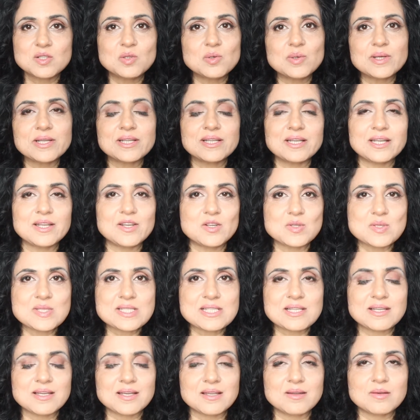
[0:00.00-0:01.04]
going in your
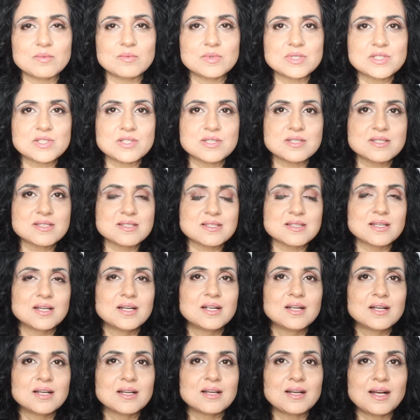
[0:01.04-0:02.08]
skin, which is
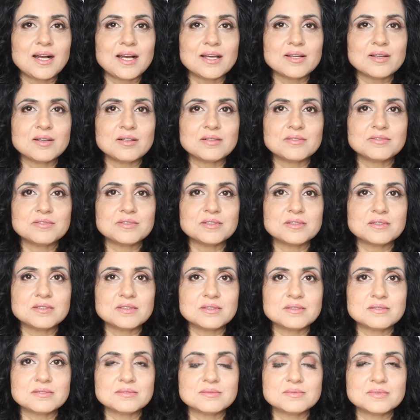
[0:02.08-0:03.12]
kind of
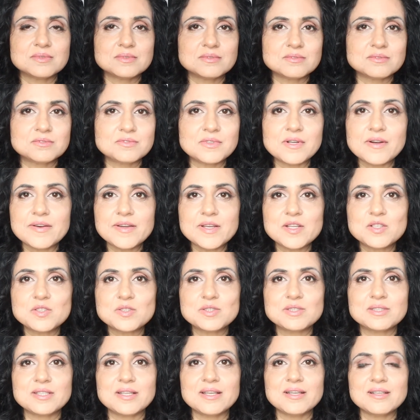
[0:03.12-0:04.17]
a very
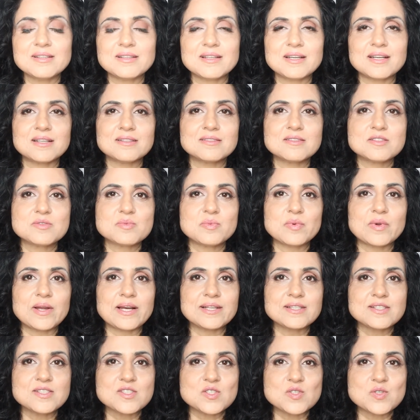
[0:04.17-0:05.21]
good thing that this
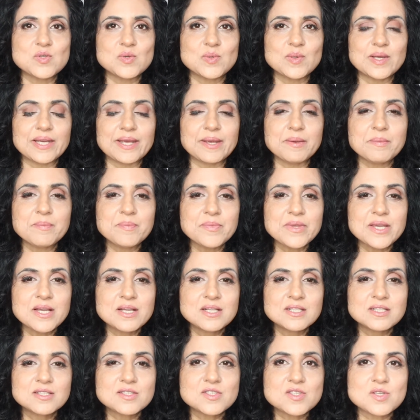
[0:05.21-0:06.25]
brand is doing.
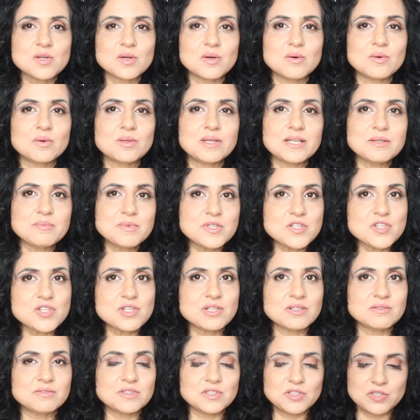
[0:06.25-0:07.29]
So let me
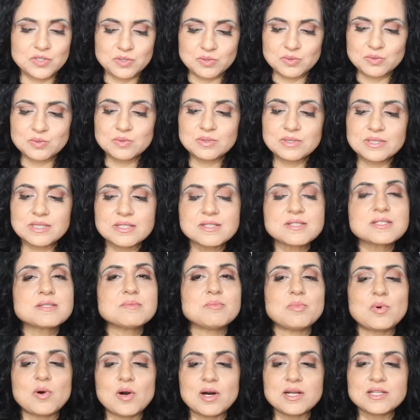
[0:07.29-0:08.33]
share with you this
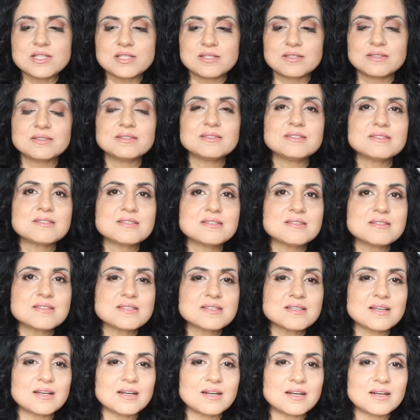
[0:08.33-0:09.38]
bottle. This
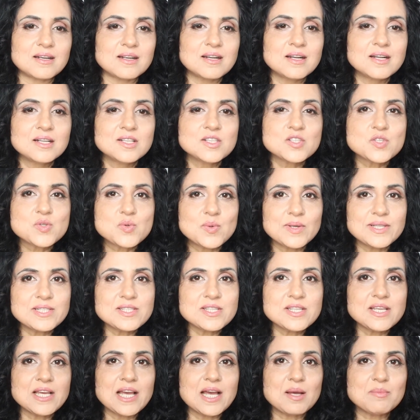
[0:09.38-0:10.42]
is a
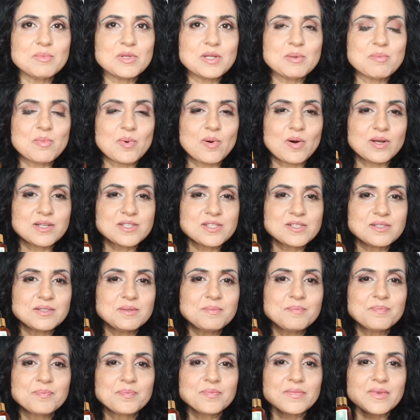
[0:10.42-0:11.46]
20 ml bottle,
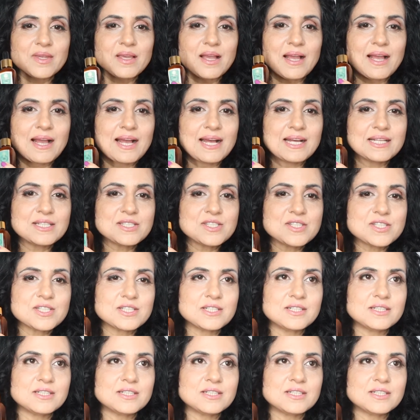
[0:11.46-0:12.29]
and